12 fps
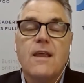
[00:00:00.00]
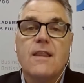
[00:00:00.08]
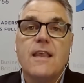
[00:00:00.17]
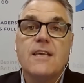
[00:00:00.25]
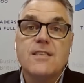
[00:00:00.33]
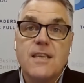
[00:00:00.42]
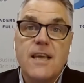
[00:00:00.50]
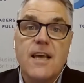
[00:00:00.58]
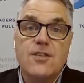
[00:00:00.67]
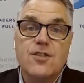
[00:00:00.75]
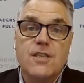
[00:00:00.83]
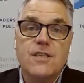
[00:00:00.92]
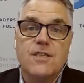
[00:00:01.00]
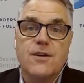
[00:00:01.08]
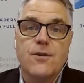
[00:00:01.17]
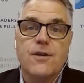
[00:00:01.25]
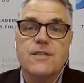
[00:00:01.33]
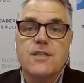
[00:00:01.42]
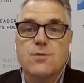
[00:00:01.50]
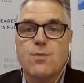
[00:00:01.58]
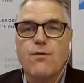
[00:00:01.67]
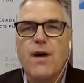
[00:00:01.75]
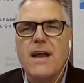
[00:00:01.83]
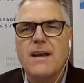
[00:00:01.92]
This ESG series has
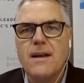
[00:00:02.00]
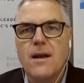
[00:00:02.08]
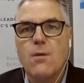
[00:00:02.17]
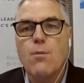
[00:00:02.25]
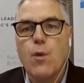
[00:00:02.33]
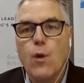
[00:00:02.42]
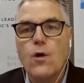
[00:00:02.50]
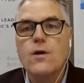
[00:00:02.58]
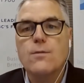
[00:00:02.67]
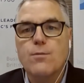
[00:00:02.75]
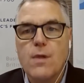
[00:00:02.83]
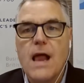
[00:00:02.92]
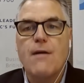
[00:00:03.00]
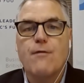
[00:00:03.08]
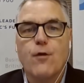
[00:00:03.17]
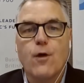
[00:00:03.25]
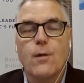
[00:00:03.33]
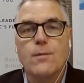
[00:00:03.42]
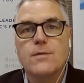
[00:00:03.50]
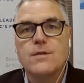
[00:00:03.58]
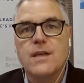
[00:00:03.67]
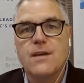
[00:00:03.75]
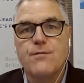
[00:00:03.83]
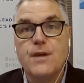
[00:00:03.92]
provided an important platform to
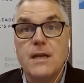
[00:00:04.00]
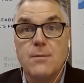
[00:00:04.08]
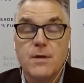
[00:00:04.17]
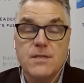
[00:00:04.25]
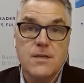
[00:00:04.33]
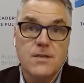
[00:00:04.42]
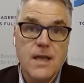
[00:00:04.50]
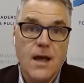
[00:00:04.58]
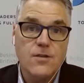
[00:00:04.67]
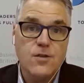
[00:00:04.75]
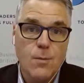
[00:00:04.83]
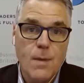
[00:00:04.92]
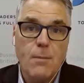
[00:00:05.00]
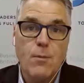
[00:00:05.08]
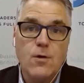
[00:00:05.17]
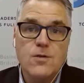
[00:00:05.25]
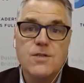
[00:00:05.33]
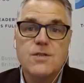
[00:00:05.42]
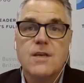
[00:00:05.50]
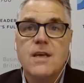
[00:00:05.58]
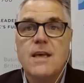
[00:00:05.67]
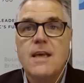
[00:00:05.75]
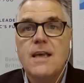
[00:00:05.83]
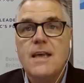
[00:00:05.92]
convene Business Council members,
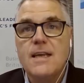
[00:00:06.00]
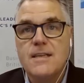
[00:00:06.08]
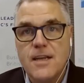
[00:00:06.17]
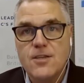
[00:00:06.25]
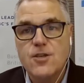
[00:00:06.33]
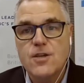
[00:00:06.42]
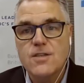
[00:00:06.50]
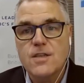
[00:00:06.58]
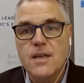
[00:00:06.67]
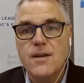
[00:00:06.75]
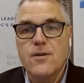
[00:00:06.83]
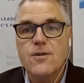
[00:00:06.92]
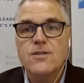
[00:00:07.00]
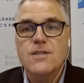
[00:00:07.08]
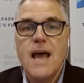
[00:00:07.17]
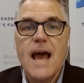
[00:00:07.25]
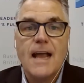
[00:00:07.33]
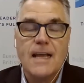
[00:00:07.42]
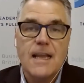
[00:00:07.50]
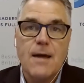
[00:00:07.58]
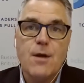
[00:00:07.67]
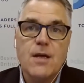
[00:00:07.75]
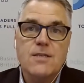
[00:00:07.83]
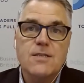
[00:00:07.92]
Indigenous leaders,
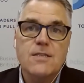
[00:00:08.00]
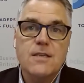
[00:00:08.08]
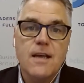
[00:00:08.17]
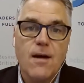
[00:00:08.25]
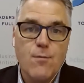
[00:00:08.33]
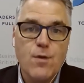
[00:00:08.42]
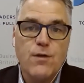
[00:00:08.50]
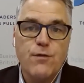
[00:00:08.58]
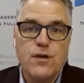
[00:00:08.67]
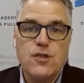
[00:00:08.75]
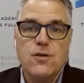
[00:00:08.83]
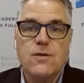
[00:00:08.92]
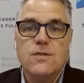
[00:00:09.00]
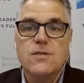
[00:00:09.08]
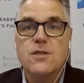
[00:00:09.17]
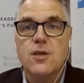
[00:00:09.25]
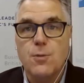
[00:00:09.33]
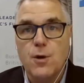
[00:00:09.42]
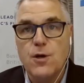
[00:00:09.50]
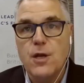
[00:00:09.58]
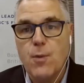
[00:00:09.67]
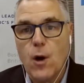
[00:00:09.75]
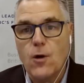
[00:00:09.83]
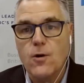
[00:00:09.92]
academics, government officials, community
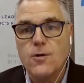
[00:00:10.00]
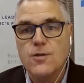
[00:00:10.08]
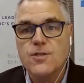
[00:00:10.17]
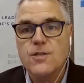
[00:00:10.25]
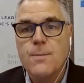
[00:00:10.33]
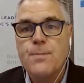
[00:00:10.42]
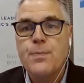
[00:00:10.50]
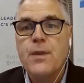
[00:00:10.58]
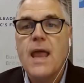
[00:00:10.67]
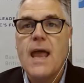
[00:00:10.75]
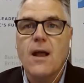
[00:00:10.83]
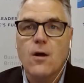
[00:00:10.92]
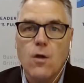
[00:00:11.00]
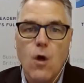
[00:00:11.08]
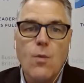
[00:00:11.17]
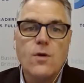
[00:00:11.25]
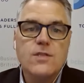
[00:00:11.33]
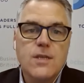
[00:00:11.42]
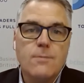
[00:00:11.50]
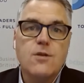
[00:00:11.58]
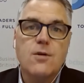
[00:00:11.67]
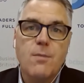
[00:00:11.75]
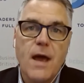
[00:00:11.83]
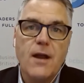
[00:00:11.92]
partners, and global
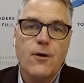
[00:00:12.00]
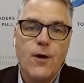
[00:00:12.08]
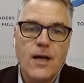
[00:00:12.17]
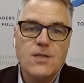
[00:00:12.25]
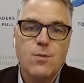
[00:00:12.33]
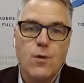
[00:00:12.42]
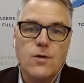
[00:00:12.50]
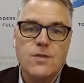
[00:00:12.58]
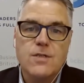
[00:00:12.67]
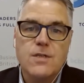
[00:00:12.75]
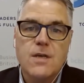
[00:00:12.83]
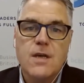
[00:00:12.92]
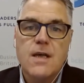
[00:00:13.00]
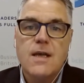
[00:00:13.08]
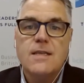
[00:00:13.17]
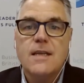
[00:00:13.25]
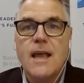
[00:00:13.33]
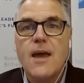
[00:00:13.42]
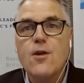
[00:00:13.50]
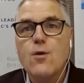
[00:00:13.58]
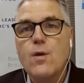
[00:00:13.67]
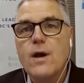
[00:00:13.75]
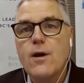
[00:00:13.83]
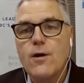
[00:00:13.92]
subject matter experts. Together,
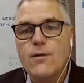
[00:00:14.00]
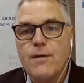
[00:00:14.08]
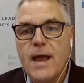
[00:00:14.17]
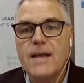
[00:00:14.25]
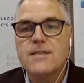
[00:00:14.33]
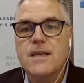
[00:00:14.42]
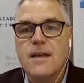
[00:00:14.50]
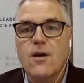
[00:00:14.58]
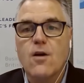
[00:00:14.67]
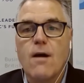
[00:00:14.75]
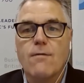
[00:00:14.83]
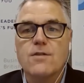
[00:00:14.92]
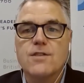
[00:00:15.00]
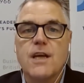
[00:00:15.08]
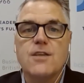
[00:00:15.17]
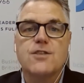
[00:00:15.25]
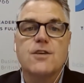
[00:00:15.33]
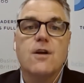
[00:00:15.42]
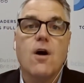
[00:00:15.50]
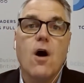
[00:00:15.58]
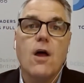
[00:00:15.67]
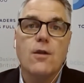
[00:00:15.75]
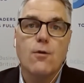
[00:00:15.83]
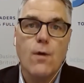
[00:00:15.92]
we are advancing a conversation
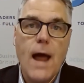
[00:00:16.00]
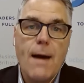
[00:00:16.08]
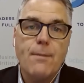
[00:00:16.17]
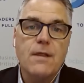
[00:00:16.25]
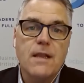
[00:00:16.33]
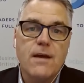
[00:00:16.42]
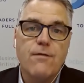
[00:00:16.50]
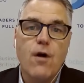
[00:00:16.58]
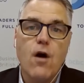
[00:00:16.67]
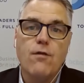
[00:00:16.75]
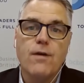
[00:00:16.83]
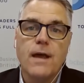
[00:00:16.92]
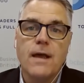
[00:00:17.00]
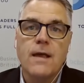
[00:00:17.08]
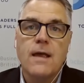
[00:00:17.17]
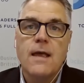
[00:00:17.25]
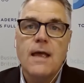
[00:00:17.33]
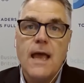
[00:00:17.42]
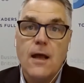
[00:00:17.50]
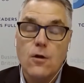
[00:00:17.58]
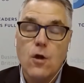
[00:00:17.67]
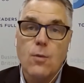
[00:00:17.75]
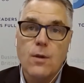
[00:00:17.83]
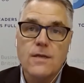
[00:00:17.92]
on the rapidly evolving and
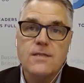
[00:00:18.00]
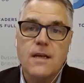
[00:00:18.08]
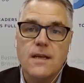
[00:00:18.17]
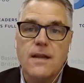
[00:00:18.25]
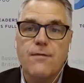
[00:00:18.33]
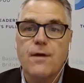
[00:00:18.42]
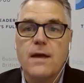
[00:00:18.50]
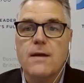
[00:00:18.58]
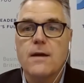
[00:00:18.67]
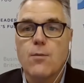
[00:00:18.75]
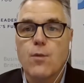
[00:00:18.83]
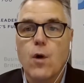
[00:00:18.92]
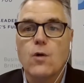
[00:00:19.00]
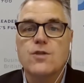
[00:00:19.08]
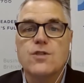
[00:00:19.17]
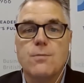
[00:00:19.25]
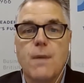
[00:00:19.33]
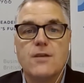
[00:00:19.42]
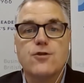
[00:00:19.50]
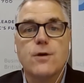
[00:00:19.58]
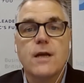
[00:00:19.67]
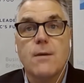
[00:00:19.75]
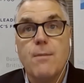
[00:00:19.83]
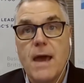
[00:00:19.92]
globally significant approach to
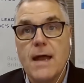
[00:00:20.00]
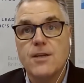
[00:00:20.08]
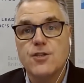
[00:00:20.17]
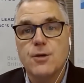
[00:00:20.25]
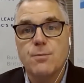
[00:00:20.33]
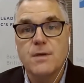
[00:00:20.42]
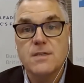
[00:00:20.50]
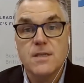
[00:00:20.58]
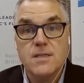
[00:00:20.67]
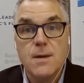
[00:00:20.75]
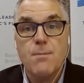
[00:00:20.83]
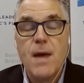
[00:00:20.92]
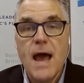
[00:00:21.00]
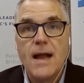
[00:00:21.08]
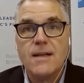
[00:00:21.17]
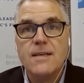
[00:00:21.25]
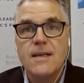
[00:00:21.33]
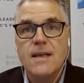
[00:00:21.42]
measuring and managing business impact